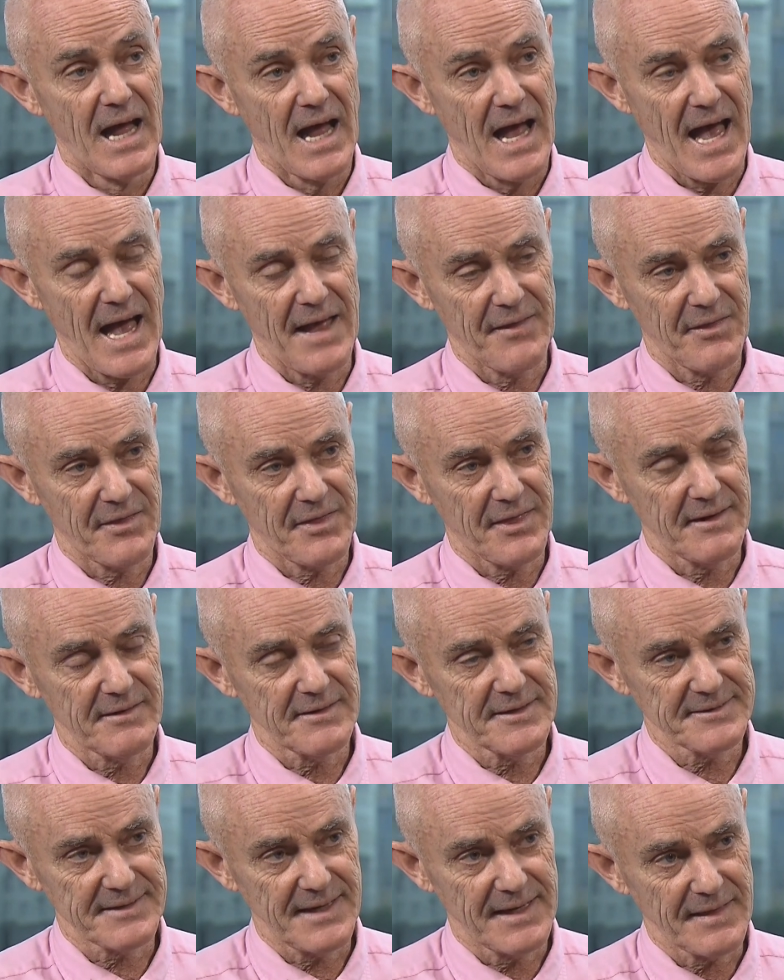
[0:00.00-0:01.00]
And
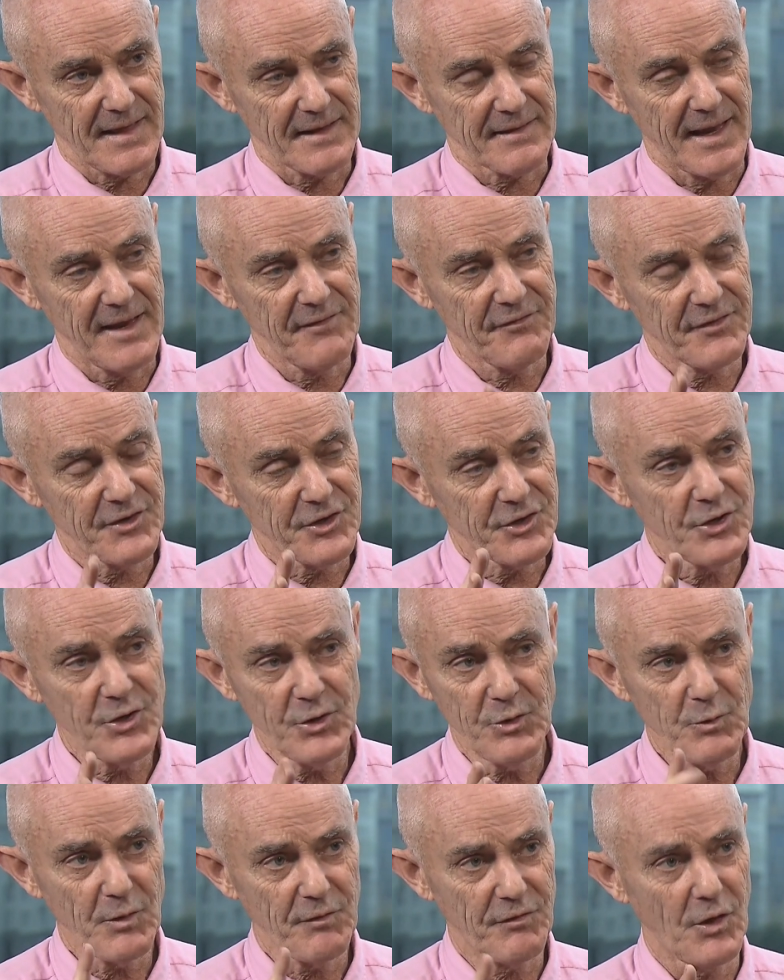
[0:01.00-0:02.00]
they're saying that if
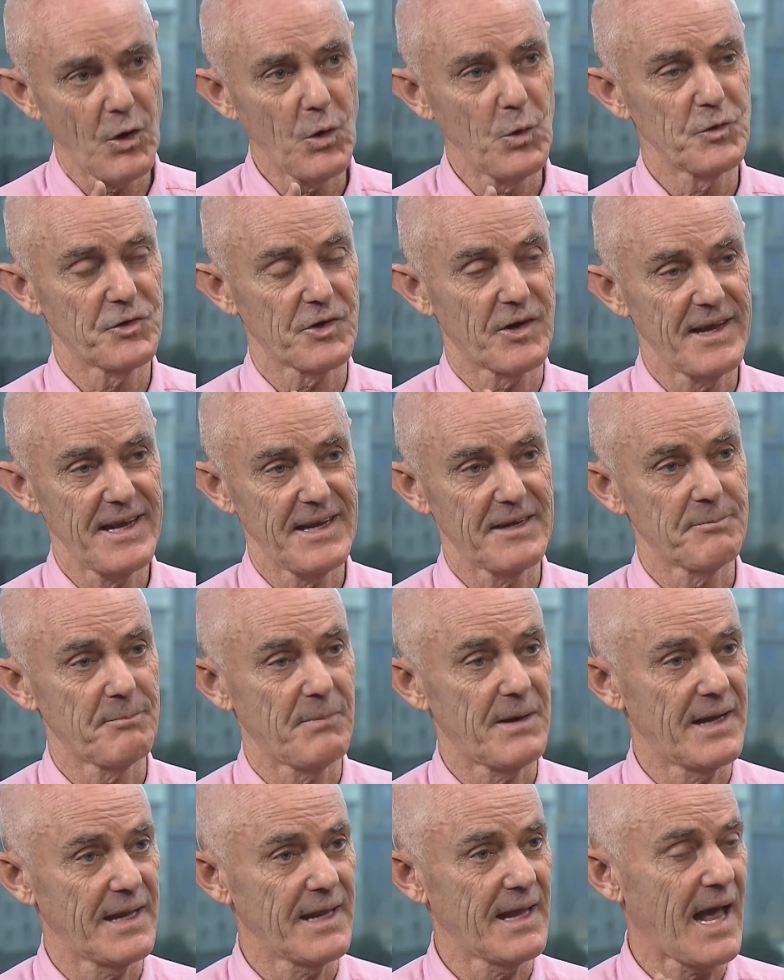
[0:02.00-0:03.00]
2 of those are hit
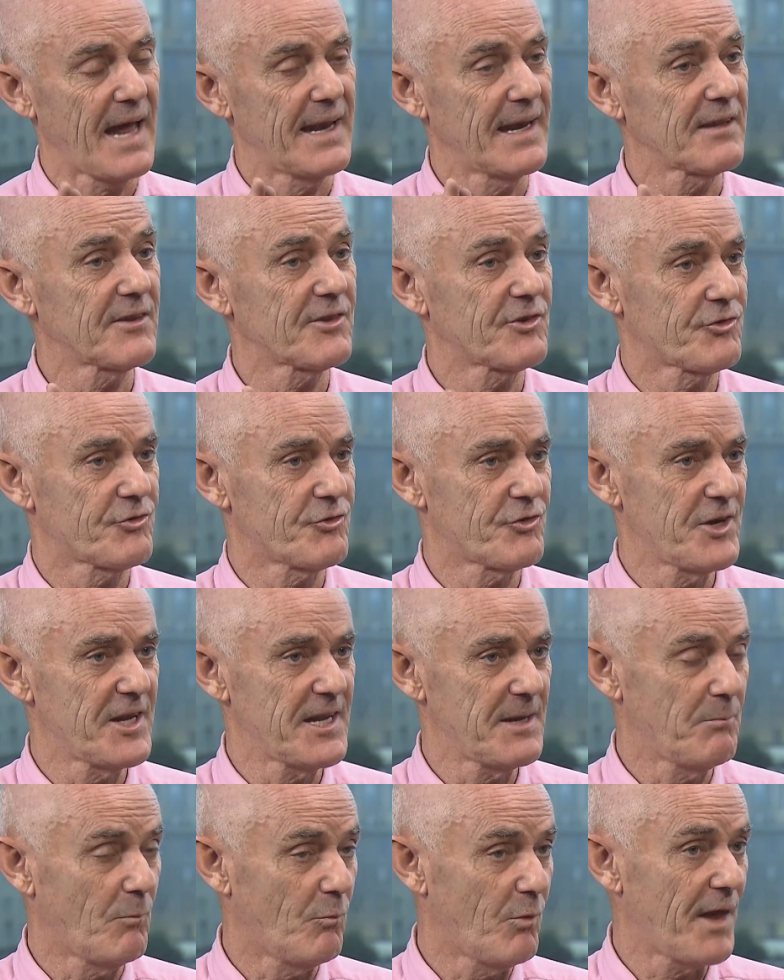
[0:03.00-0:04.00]
by an
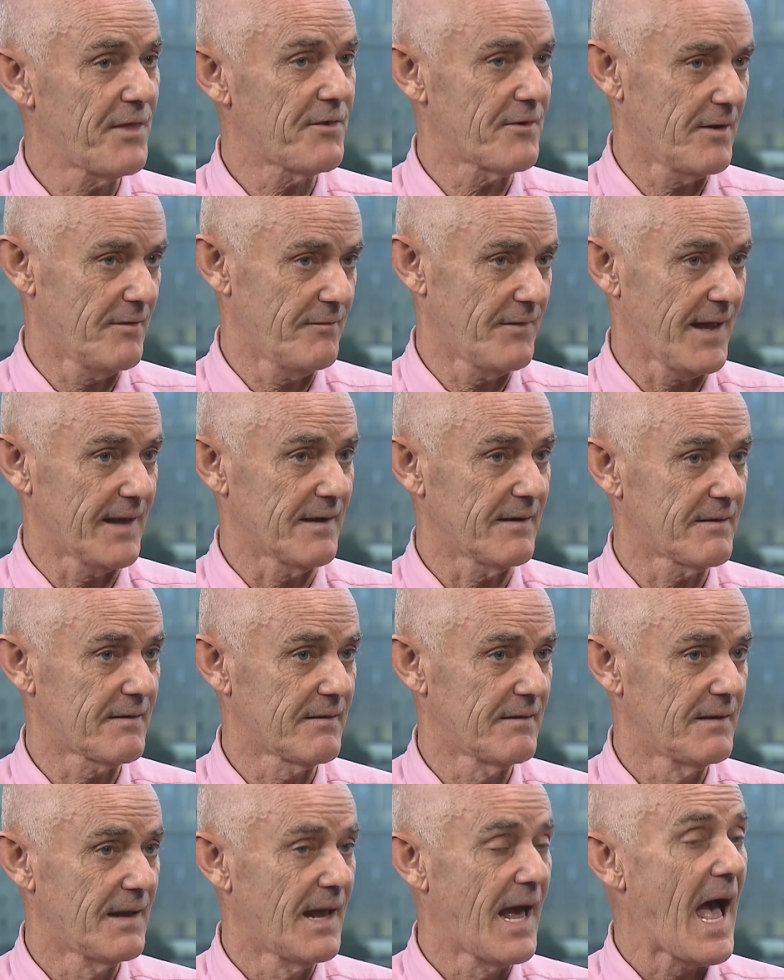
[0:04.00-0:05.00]
extreme weather event
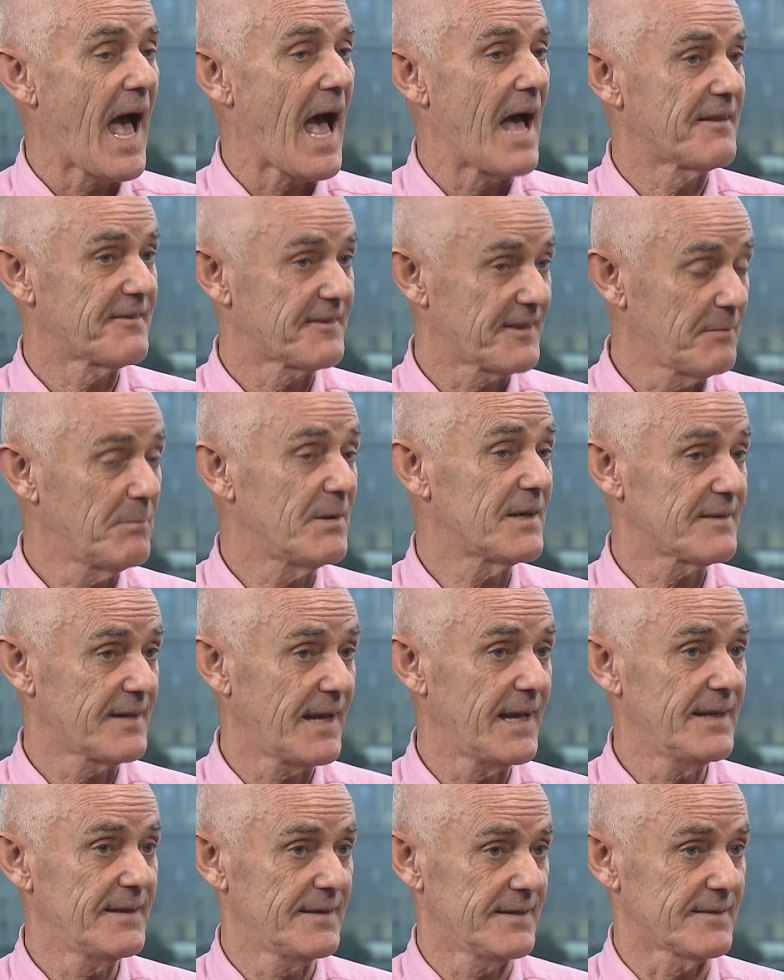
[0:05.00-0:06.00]

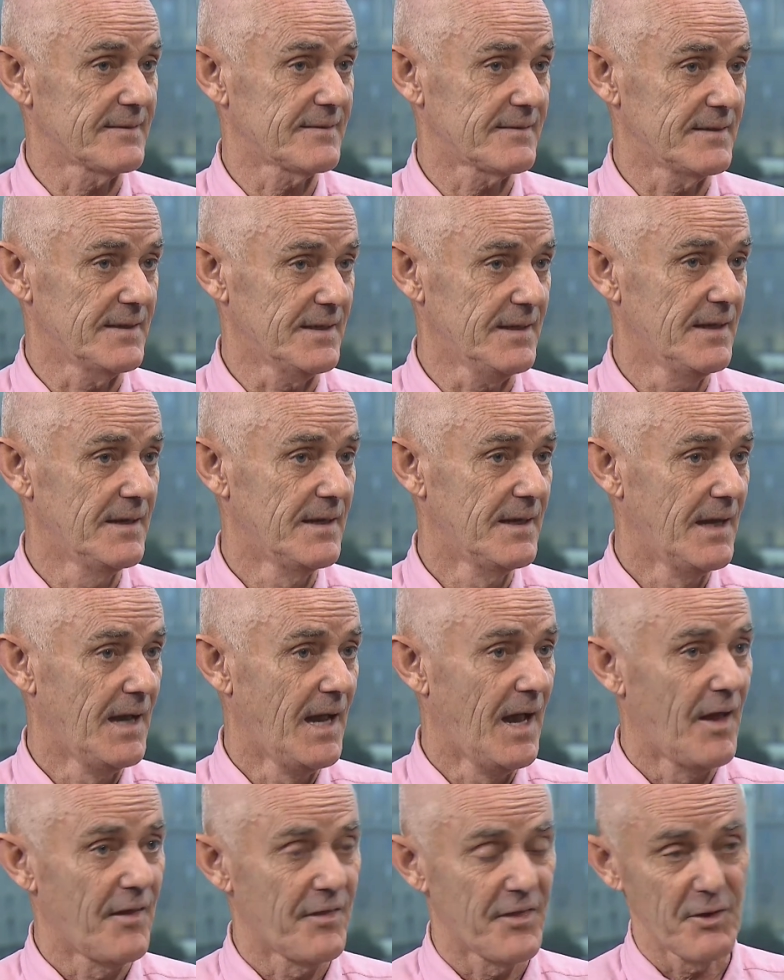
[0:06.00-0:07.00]
simultaneously,
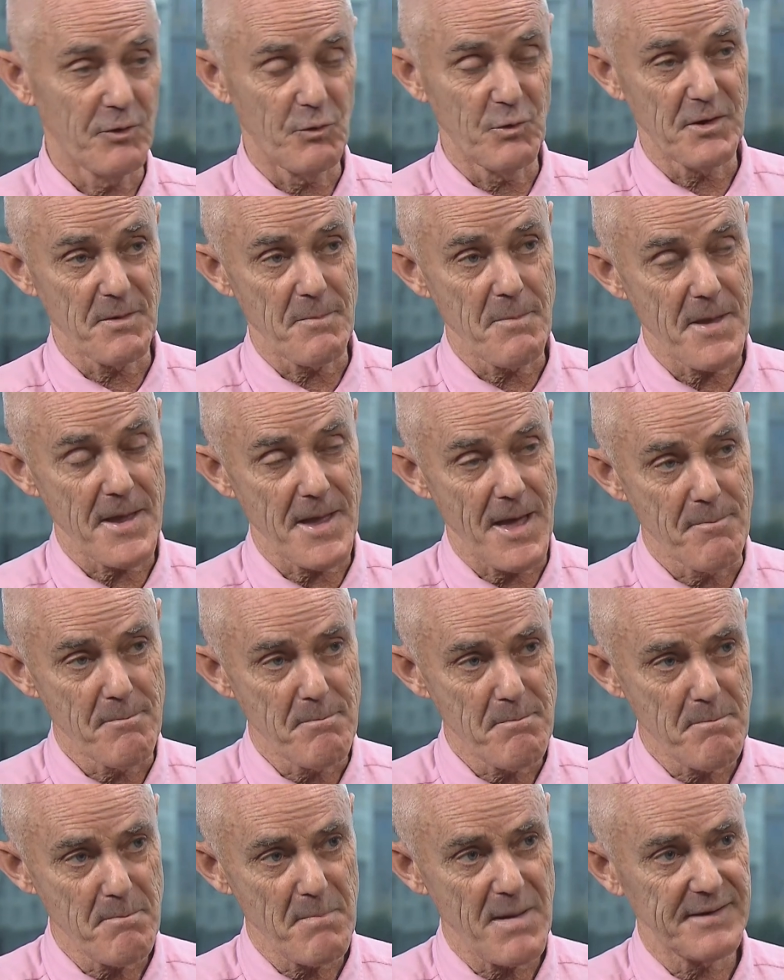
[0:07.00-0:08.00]
there would be a
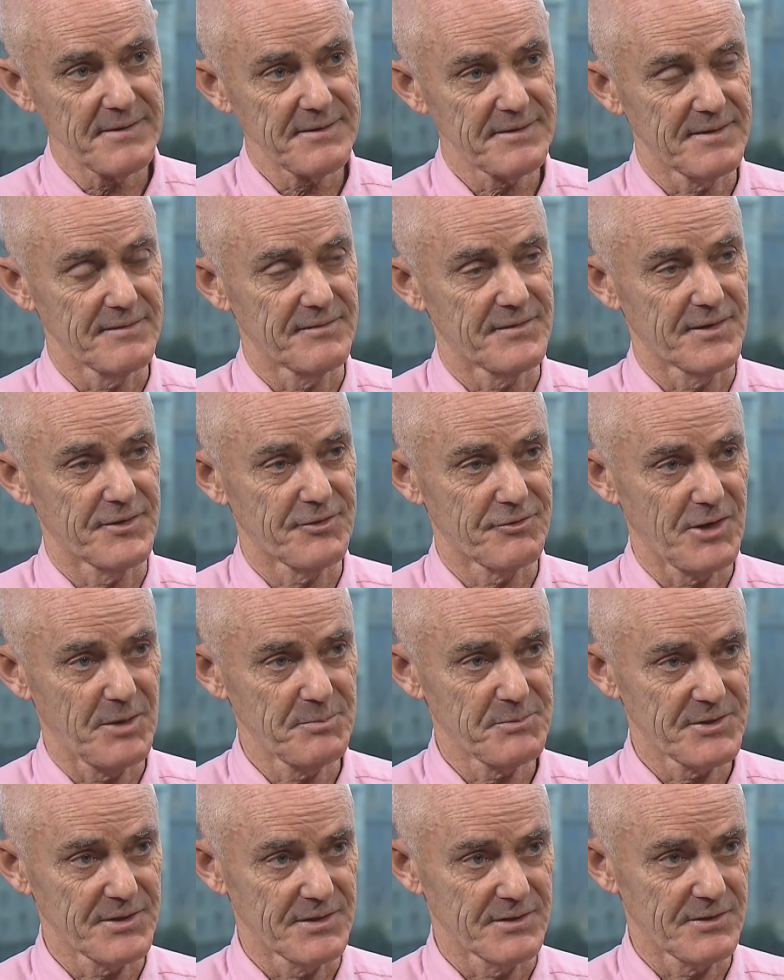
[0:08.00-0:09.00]
massive
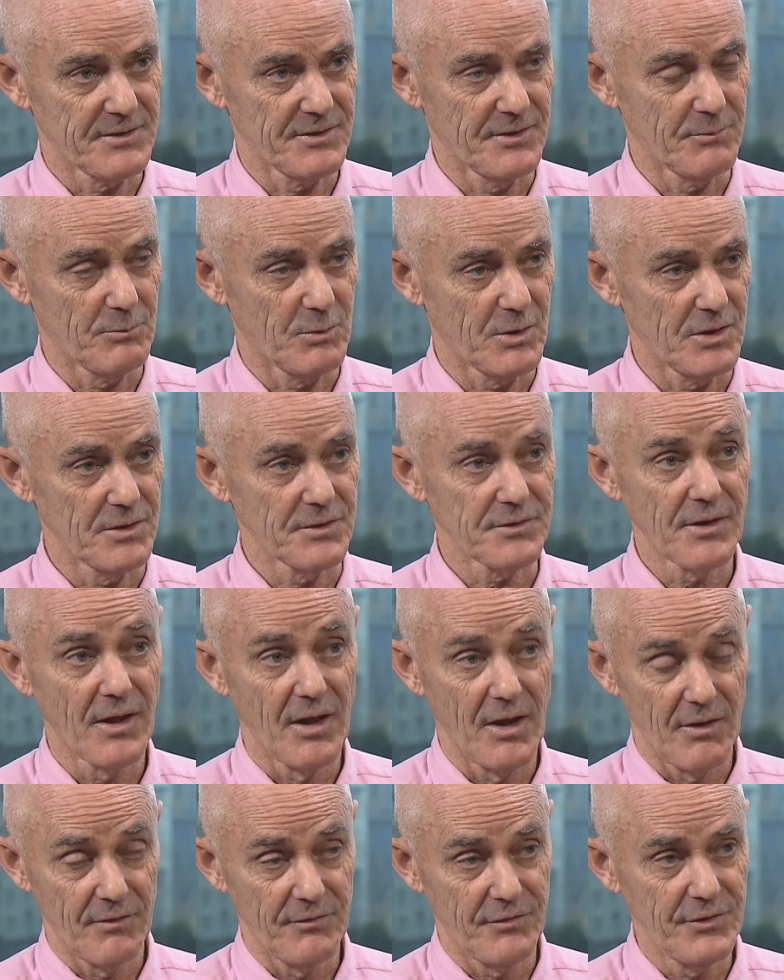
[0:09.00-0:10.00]
disruption to the world's
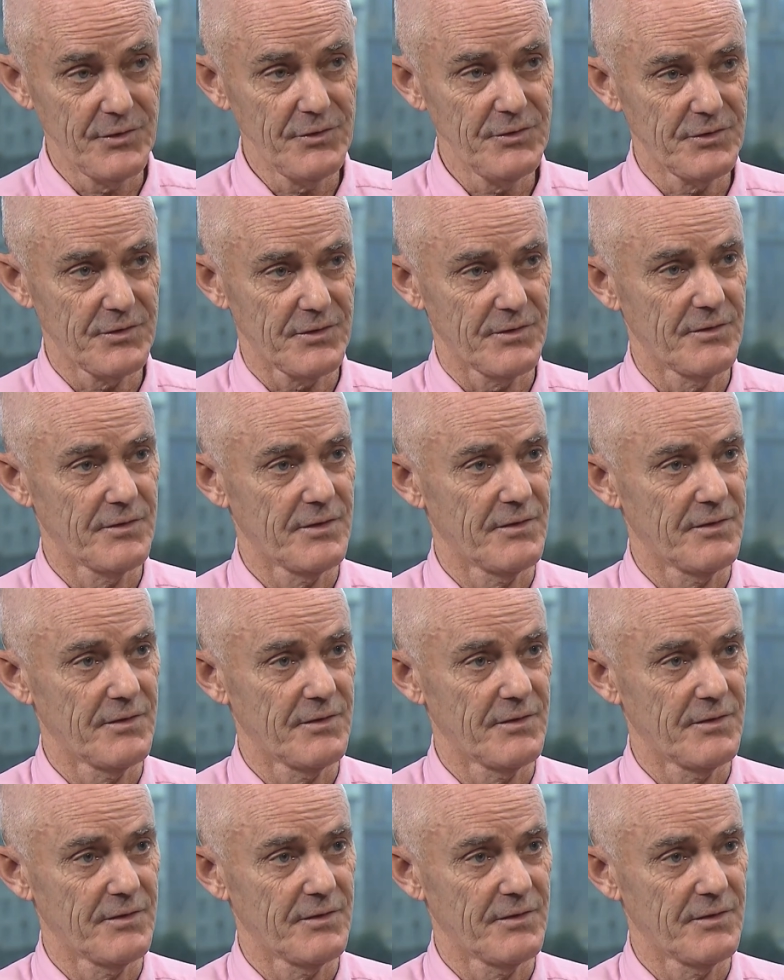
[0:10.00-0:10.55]
food